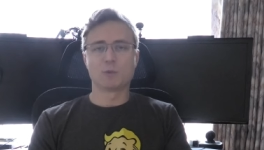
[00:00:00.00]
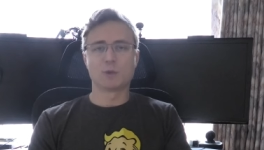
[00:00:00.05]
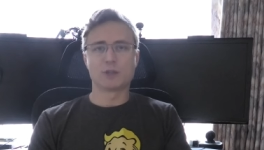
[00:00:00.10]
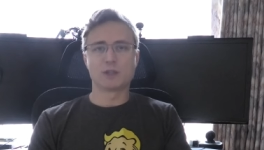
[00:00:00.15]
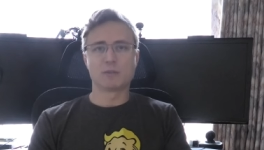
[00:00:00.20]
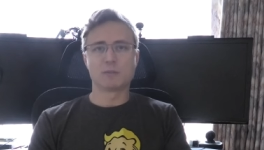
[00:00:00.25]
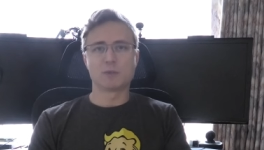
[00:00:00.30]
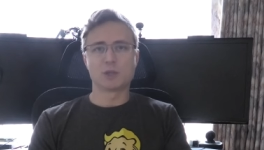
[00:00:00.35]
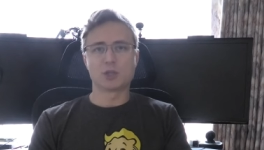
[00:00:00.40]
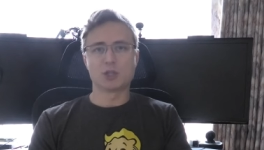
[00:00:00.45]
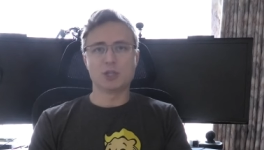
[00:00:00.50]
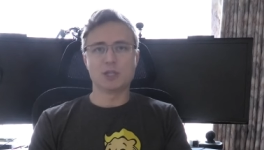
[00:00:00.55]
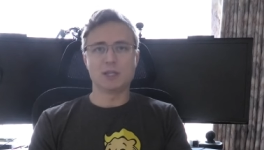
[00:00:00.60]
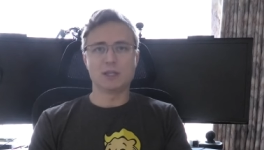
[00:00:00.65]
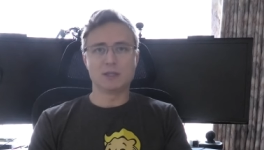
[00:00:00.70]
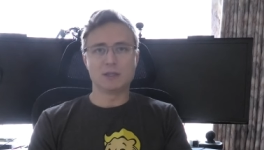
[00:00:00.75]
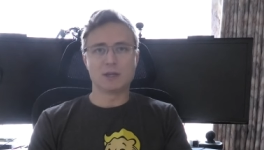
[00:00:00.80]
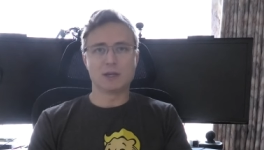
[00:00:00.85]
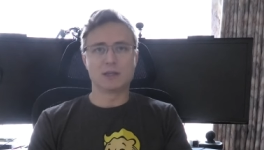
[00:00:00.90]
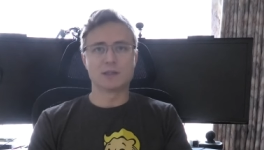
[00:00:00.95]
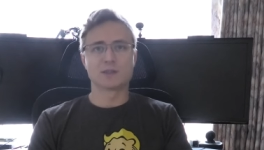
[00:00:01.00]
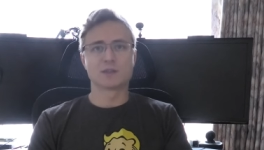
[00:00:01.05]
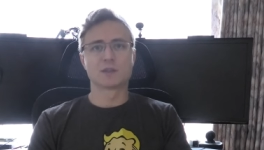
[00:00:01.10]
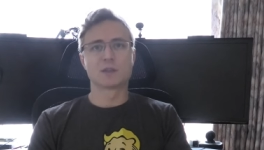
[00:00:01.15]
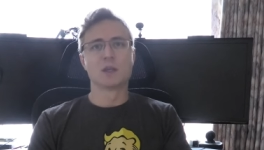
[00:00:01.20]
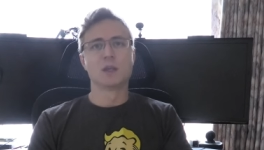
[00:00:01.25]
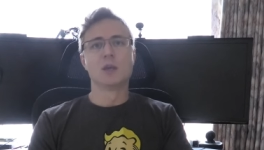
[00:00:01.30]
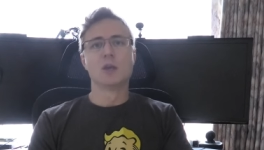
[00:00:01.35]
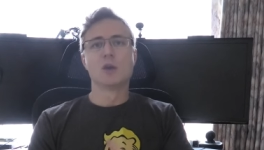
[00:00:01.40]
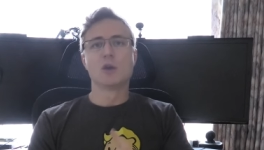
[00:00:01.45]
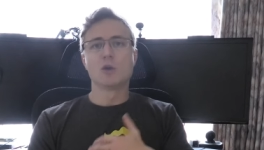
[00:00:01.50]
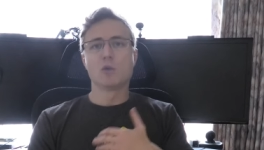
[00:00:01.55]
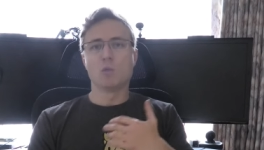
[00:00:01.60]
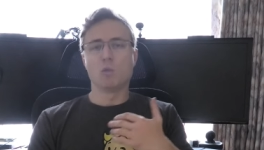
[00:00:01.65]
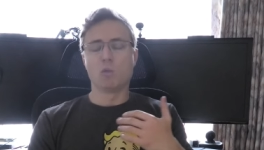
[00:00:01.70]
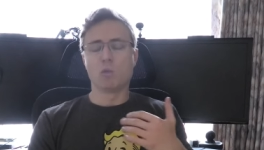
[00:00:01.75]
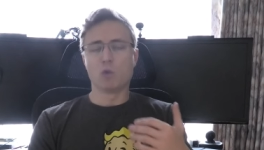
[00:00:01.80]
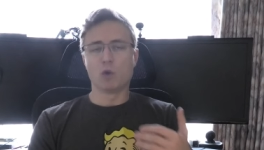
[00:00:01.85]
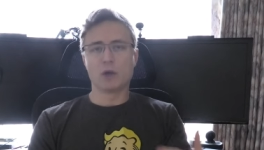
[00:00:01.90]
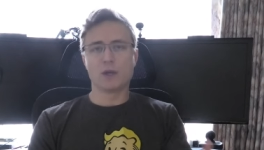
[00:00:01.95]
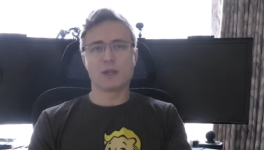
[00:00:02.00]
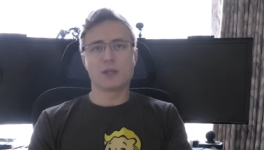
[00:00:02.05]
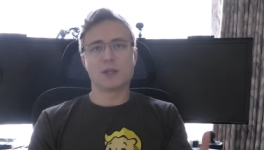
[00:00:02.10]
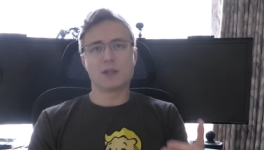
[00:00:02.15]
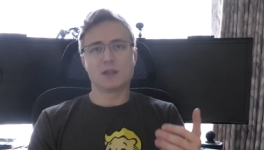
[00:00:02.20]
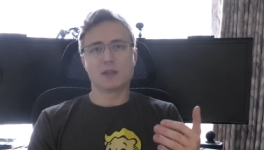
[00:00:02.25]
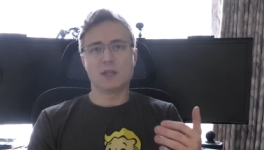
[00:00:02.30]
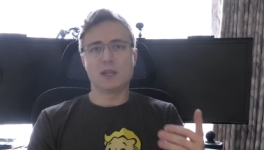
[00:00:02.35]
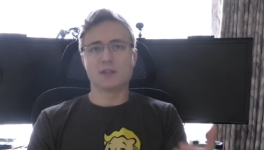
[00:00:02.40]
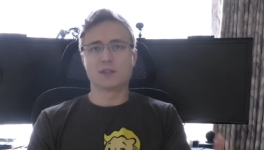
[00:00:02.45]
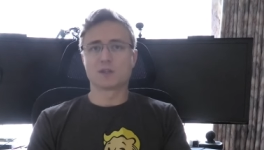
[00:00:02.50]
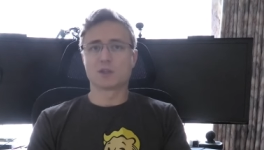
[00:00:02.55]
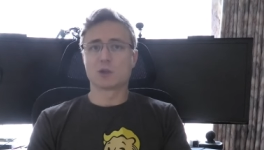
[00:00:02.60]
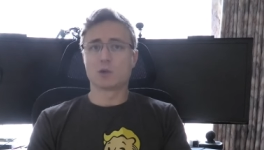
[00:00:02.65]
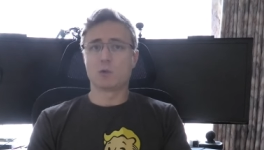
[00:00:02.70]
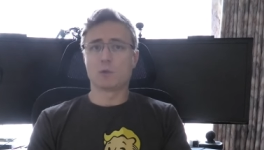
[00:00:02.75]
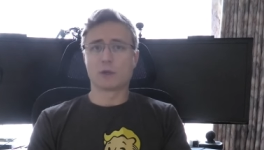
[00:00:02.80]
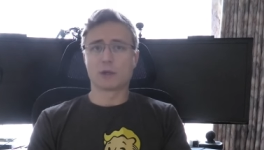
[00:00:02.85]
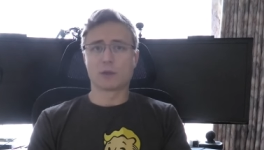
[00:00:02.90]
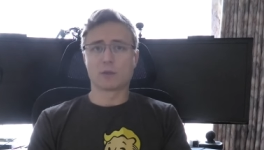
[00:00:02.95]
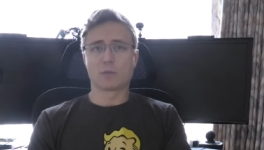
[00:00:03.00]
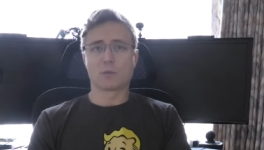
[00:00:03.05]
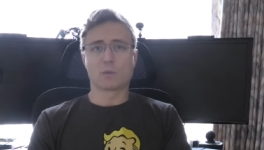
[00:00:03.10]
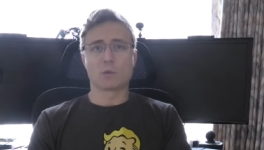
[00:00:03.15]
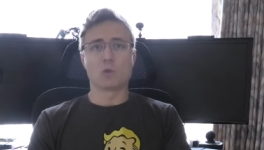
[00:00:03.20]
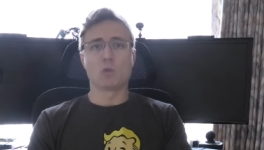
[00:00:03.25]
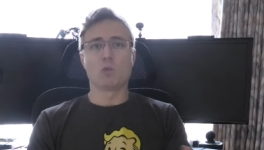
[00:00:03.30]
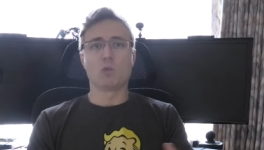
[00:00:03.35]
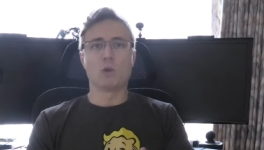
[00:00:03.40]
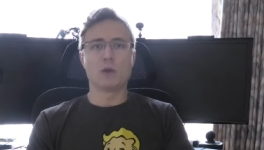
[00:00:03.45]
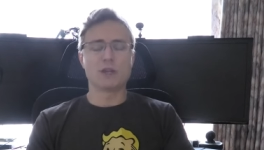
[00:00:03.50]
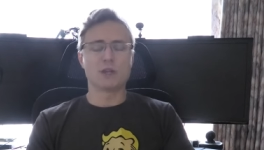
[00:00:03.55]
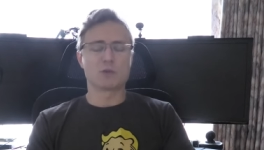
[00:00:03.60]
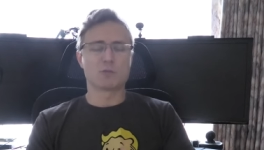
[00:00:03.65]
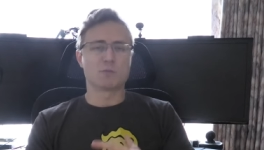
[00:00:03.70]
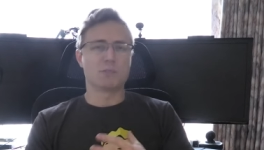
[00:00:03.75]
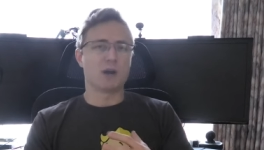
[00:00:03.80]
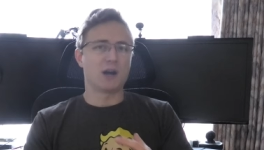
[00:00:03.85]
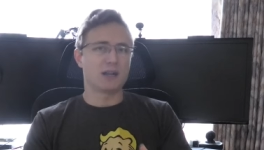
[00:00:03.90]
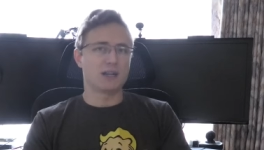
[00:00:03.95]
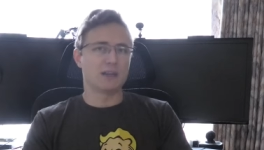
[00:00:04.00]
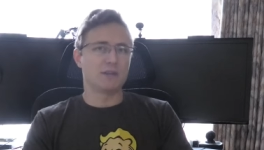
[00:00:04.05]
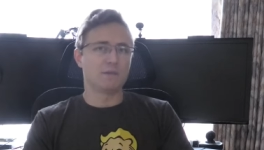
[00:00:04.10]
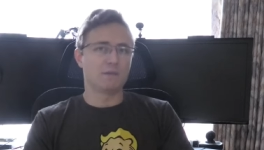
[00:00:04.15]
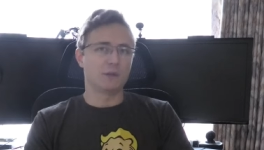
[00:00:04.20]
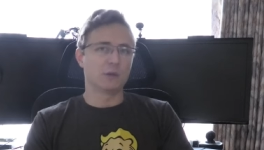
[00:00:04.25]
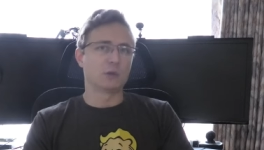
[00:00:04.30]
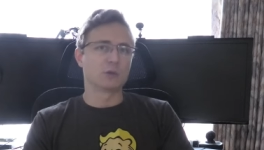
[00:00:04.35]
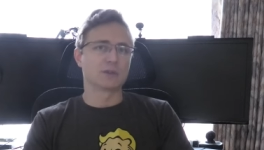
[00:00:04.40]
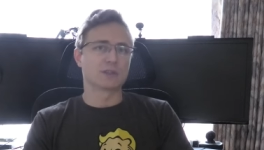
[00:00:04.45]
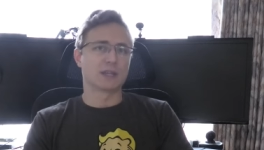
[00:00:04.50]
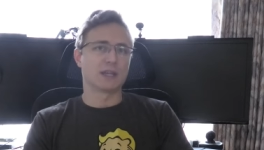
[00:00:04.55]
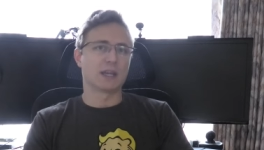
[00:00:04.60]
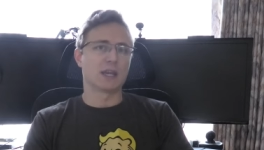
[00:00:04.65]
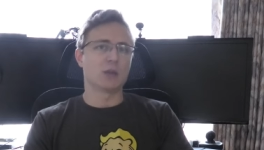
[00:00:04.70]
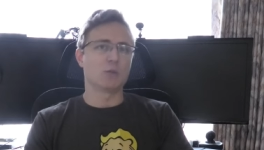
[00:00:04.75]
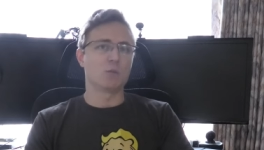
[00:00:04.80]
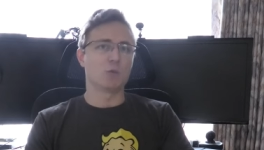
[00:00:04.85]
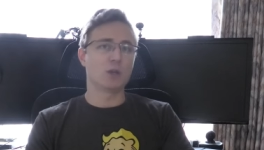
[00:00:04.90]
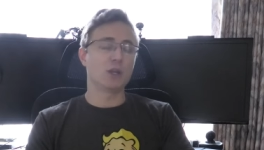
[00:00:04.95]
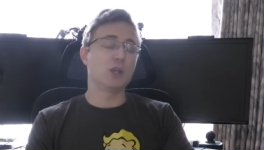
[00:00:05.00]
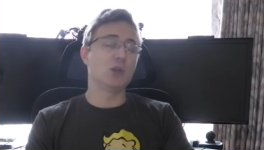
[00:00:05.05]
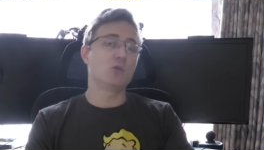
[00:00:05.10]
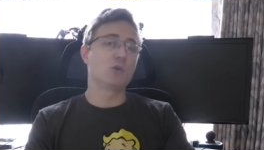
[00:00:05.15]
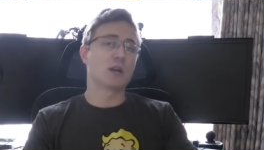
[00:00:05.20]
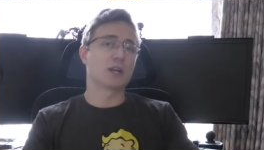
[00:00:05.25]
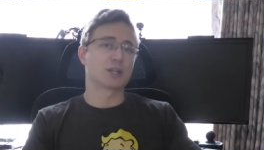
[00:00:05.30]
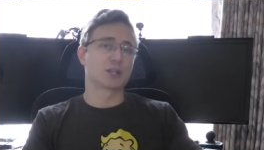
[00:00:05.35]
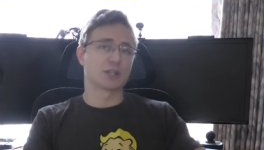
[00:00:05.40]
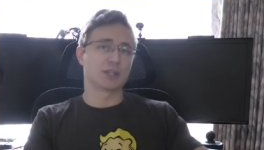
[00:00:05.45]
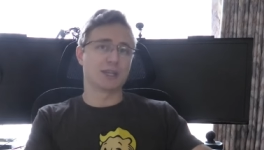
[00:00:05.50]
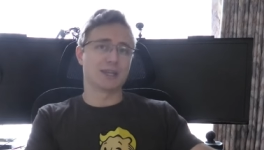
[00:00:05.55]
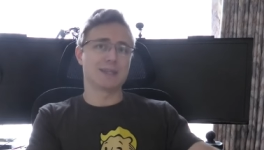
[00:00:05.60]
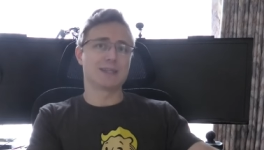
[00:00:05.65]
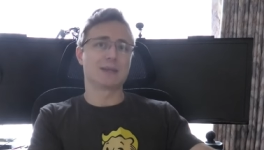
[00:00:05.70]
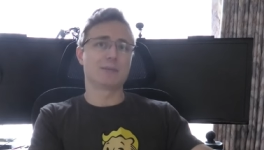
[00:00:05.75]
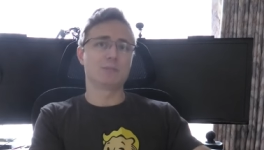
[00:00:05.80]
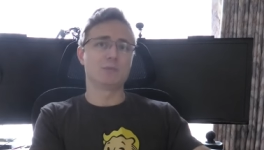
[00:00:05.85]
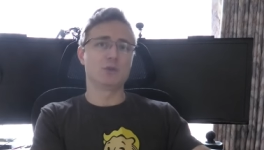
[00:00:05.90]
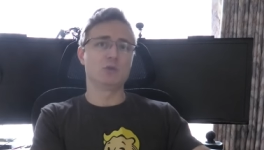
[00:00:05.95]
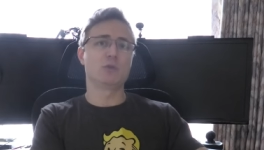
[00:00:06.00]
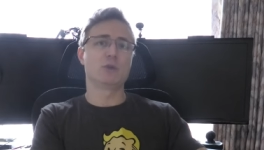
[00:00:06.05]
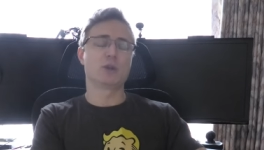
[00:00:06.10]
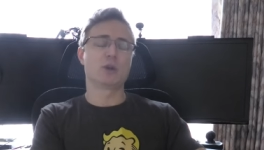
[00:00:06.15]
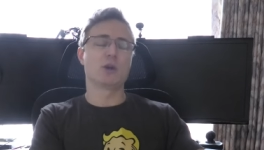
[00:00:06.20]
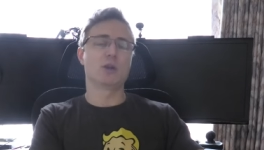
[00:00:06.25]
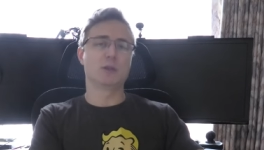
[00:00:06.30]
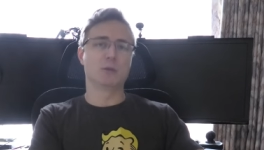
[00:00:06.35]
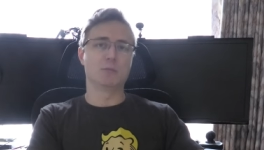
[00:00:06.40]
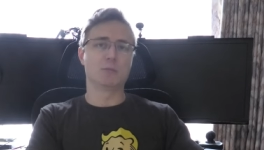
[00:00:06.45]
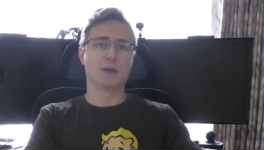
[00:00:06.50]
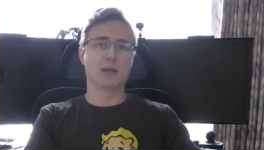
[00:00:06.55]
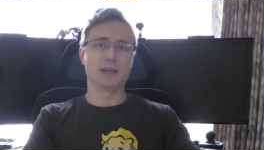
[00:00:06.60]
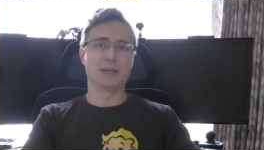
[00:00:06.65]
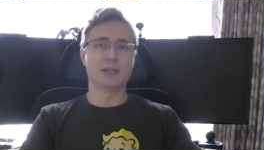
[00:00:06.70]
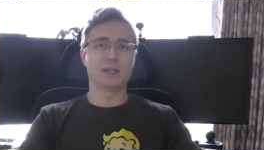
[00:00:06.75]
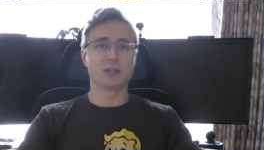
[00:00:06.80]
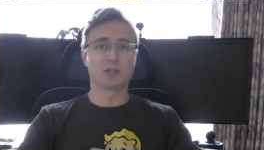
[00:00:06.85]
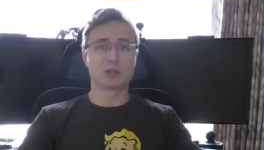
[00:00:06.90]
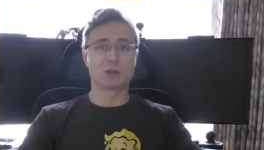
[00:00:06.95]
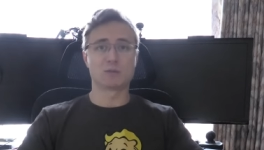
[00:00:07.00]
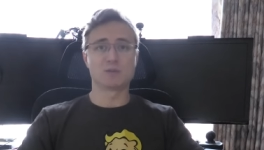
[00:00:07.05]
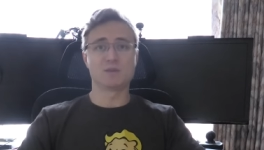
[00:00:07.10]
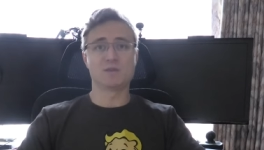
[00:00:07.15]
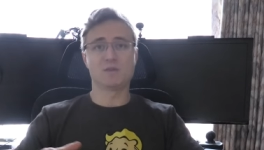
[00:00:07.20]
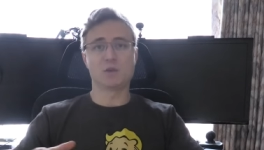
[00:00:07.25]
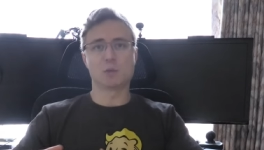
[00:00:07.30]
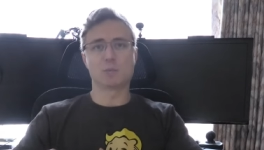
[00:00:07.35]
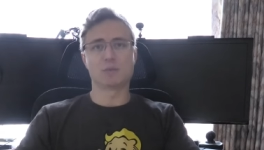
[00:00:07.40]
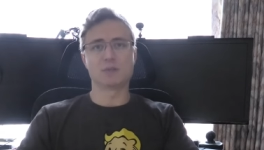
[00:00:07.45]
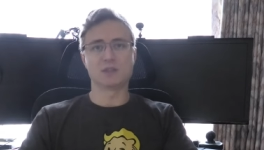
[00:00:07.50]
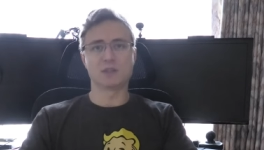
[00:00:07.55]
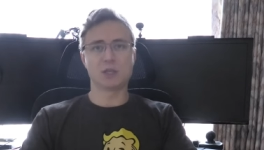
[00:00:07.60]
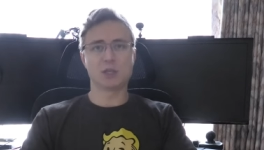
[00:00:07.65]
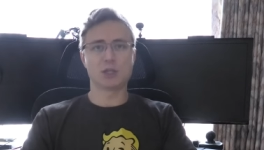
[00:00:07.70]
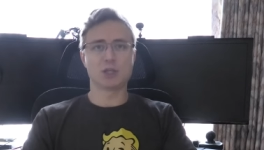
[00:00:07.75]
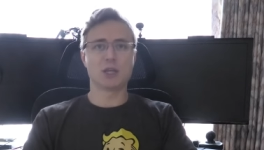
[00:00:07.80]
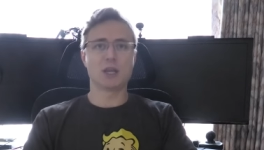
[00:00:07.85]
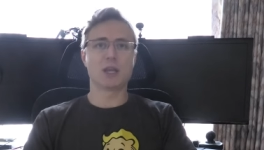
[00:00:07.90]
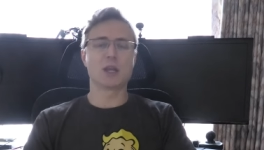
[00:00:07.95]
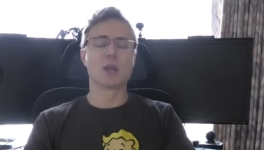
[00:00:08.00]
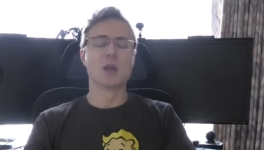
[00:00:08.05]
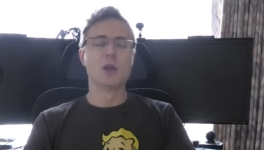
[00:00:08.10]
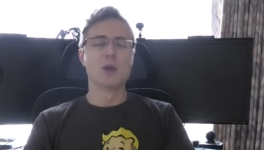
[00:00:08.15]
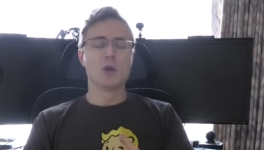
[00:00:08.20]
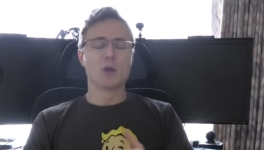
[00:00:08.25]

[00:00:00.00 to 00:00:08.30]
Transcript: what the machine does, what it's going through, what your body feels like, and what you actually end up doing on the bike in terms of your positioning